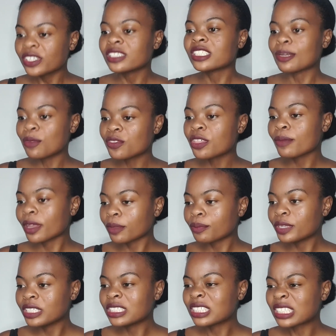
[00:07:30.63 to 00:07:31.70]
Some of them are in
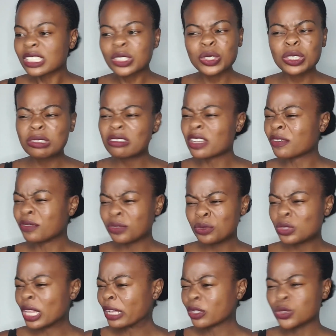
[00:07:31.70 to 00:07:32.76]
pieces,
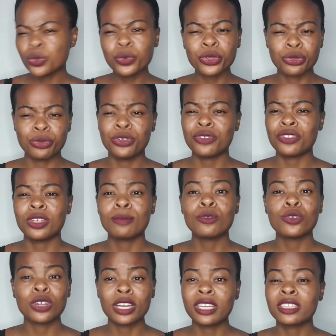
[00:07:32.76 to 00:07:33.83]
like 2 or 3 of them
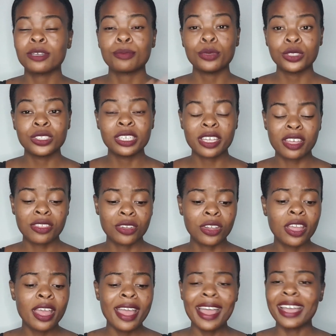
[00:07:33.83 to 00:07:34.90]
look like they're put
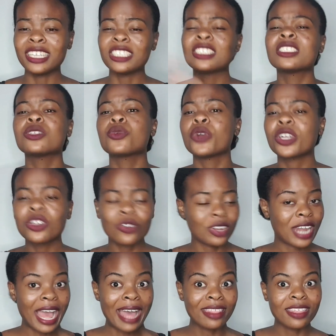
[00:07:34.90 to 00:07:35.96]
together, and she's still working
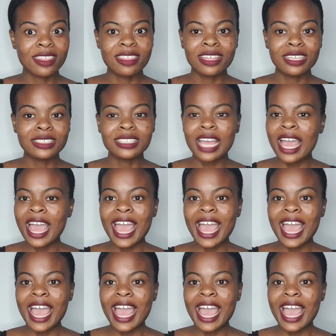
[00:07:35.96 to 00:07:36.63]
on other things.